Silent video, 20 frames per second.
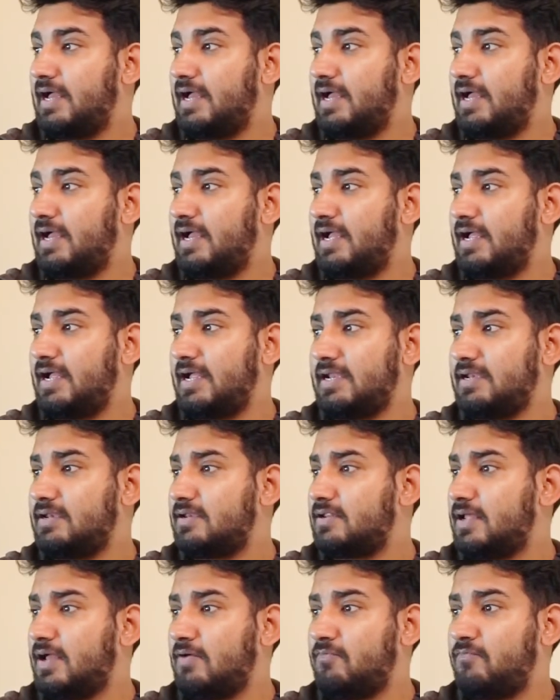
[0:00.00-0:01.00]

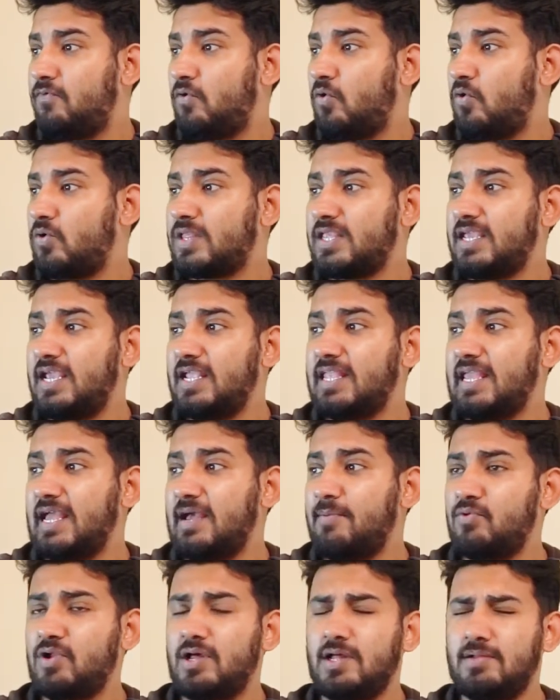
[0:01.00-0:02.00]
and a 4K
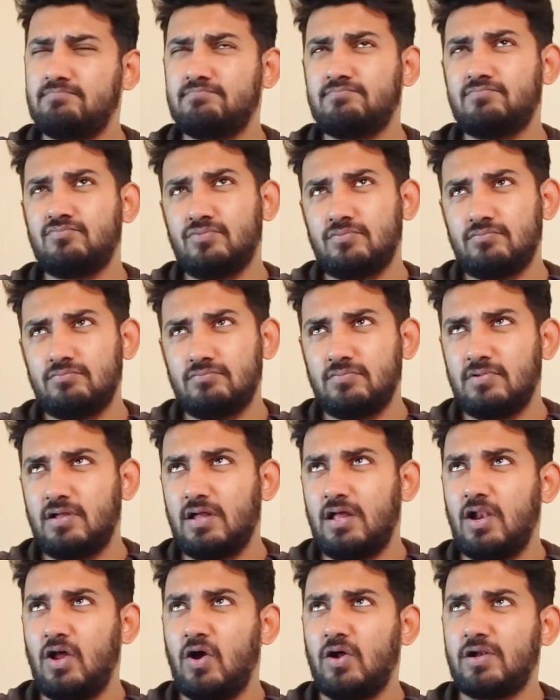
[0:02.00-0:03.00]
camera,
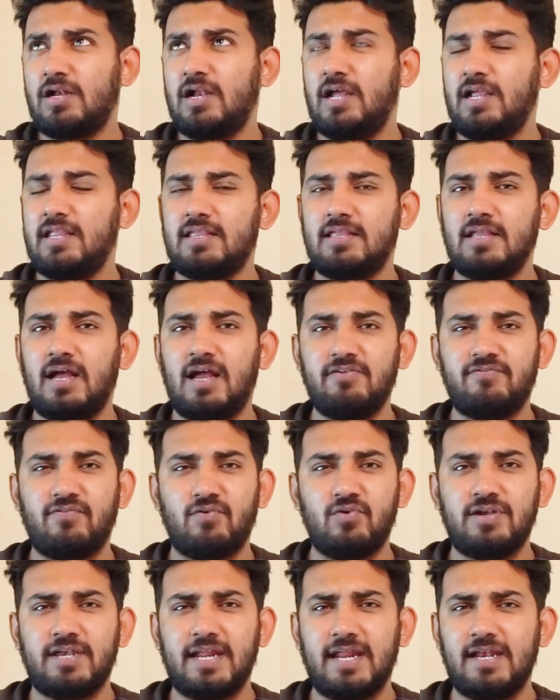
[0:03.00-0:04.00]
a lot like
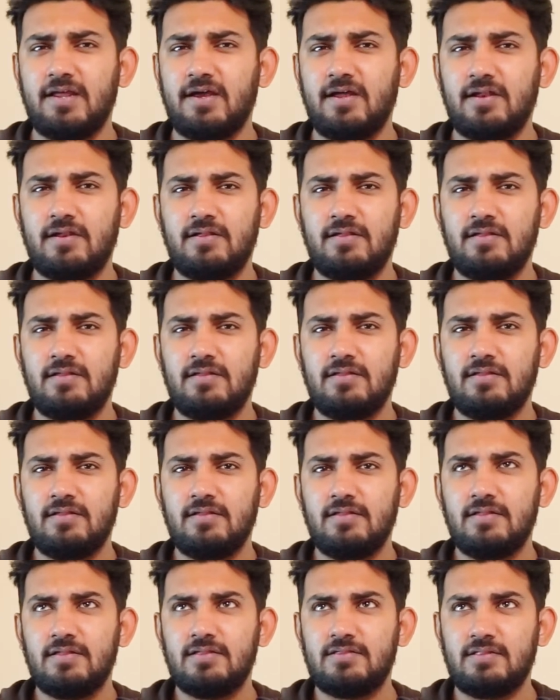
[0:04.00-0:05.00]
iPhone 10R.
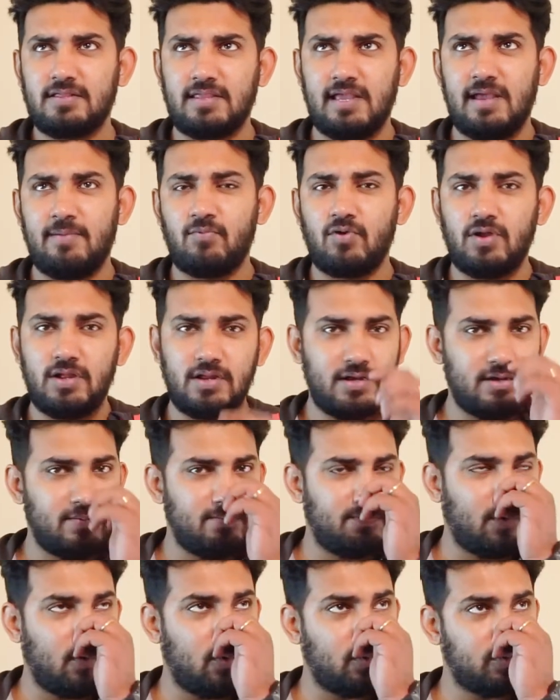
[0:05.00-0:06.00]
The camera
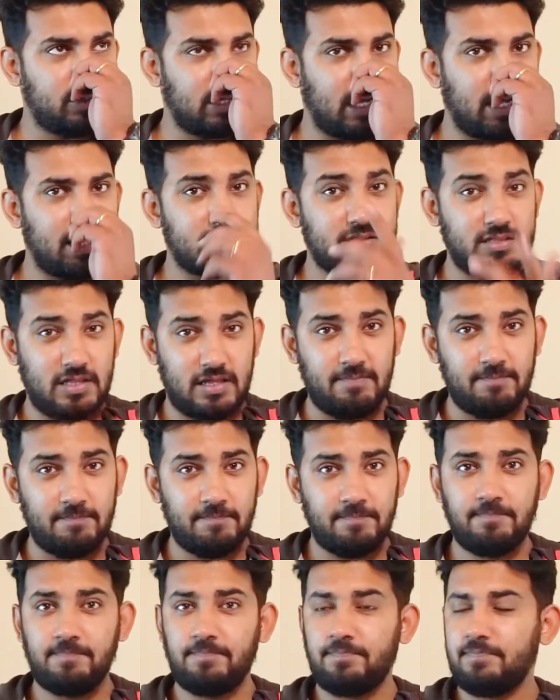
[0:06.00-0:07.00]
in both are
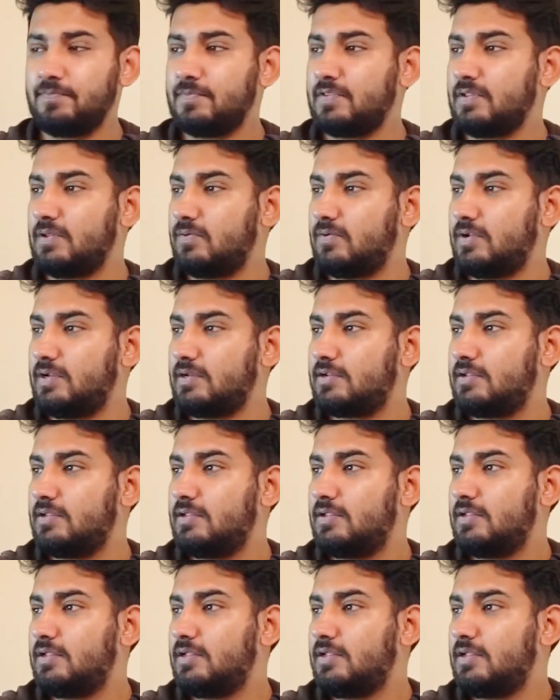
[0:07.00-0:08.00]
same. All right.
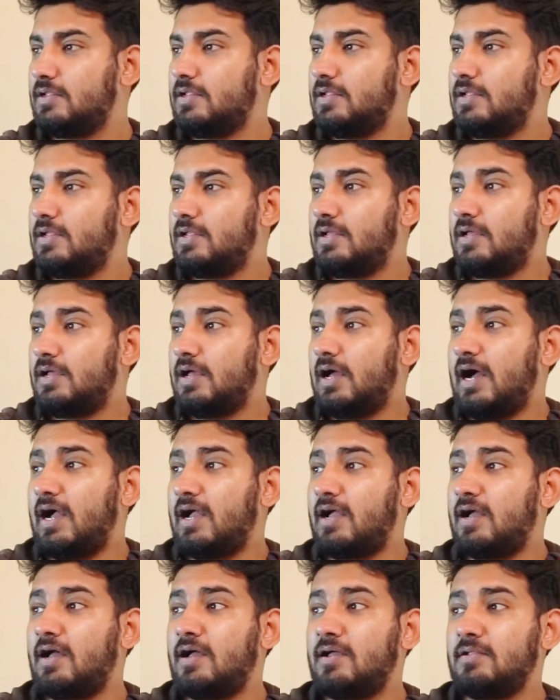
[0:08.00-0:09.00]

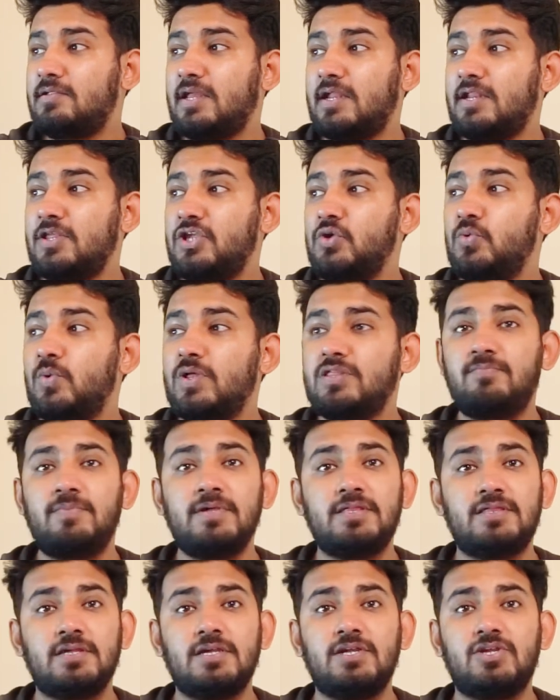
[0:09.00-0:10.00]
Uh, got a
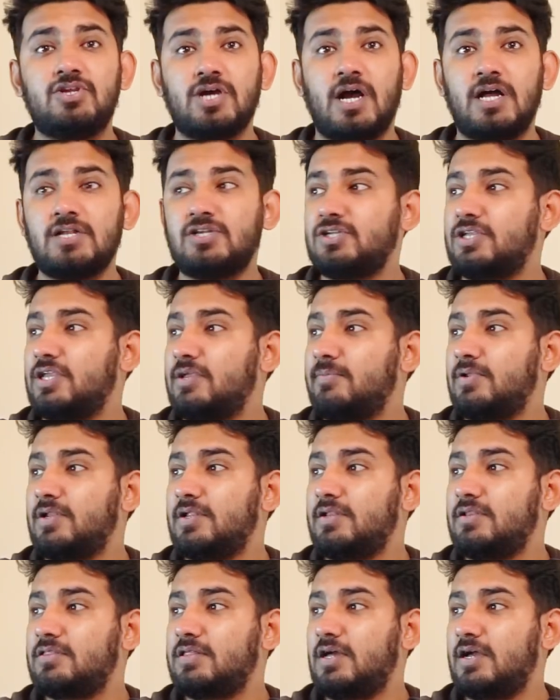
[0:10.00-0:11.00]
USB-C charge
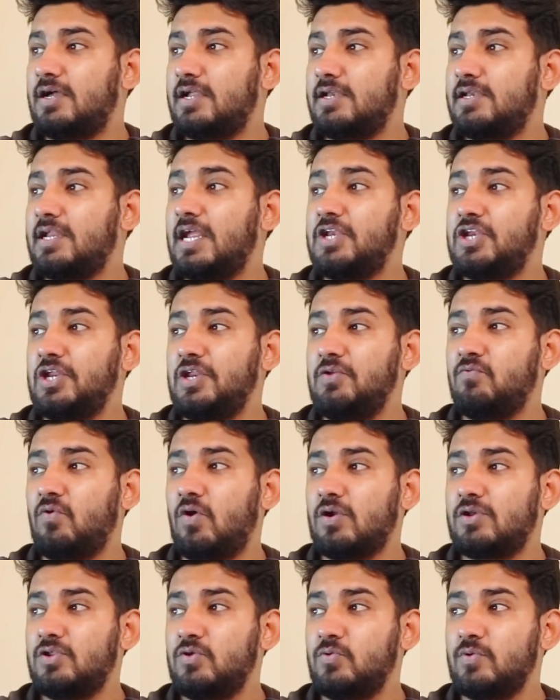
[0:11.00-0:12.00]
cable inside, 18
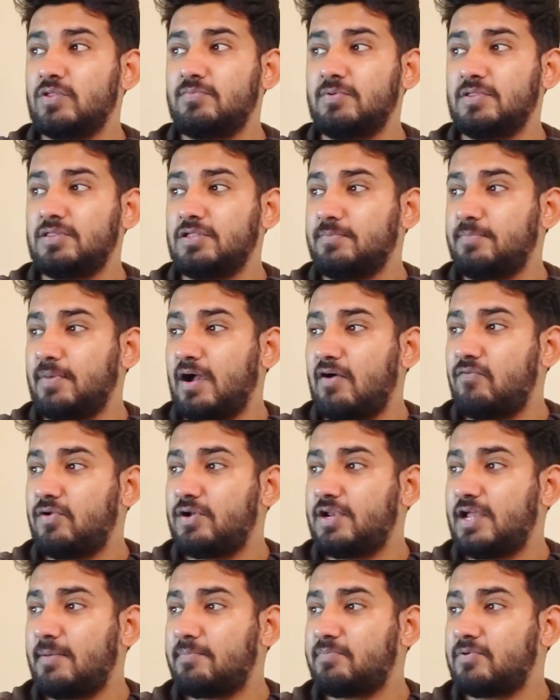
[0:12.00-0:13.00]
watt USB-C
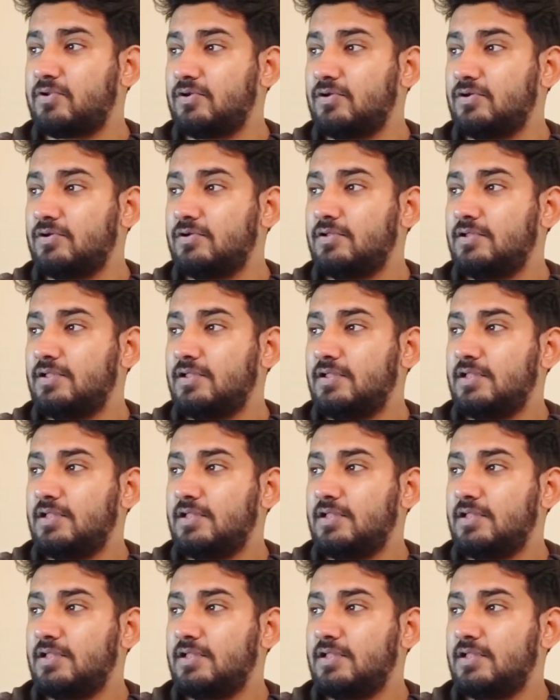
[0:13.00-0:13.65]
power adapter.